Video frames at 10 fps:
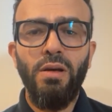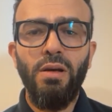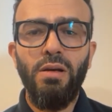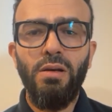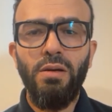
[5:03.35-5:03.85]

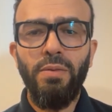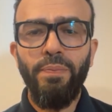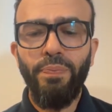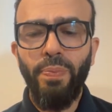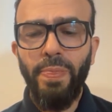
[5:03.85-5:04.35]

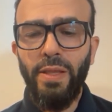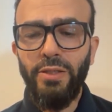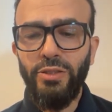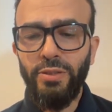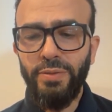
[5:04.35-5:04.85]
Um,
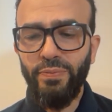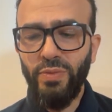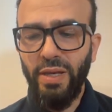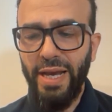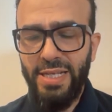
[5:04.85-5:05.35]

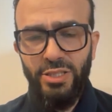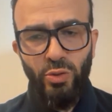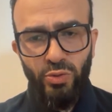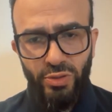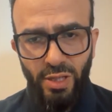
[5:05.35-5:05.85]
as
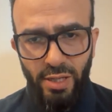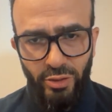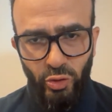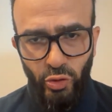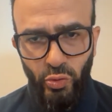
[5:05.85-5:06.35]
you
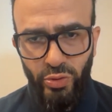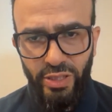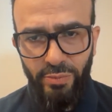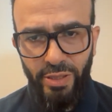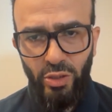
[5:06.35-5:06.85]
start
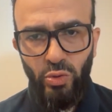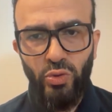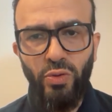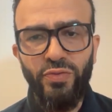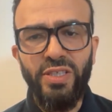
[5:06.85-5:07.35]
using
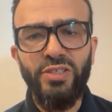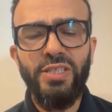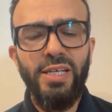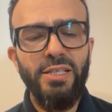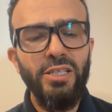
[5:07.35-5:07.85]
Microsoft
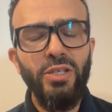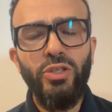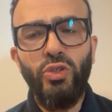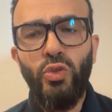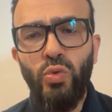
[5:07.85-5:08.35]
Excel,
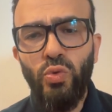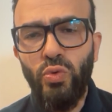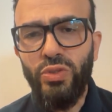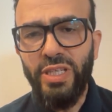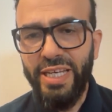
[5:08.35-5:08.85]

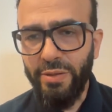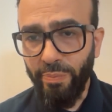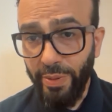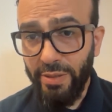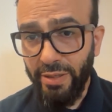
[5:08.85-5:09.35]
use in
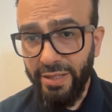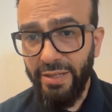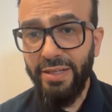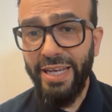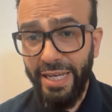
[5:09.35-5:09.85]

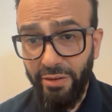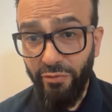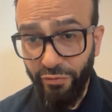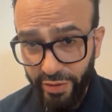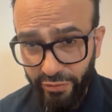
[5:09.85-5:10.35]
parallel in
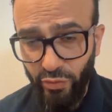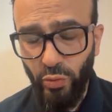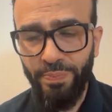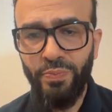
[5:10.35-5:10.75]
vivo.